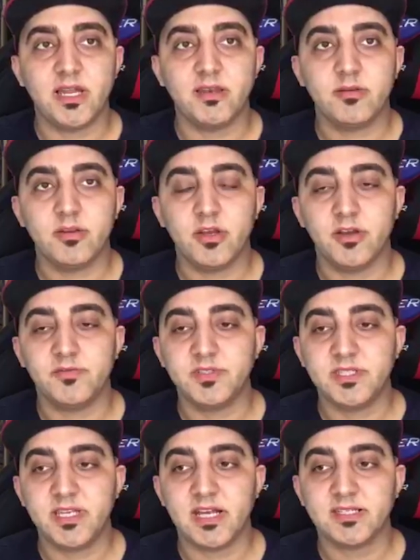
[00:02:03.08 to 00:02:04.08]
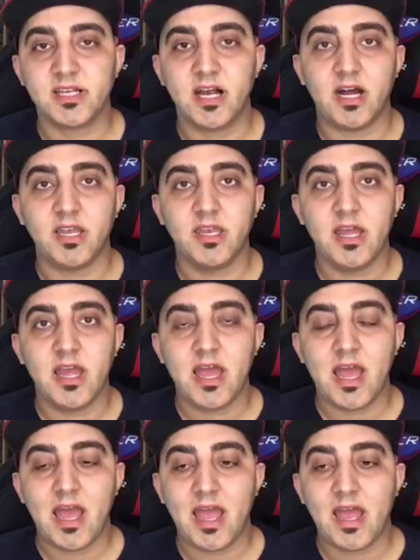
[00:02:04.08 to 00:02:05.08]
set of CS Cart
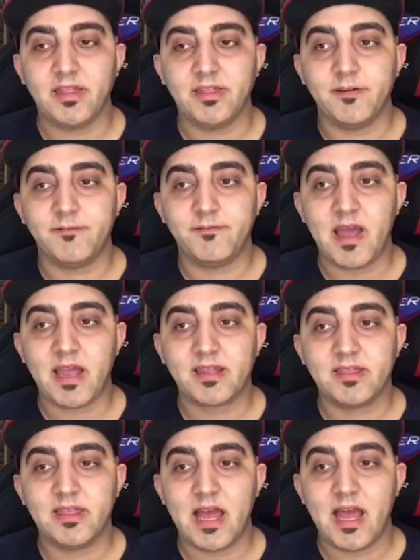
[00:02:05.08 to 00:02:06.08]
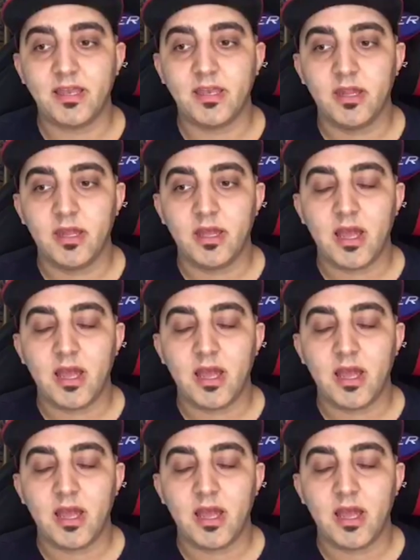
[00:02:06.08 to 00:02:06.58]
and the fact that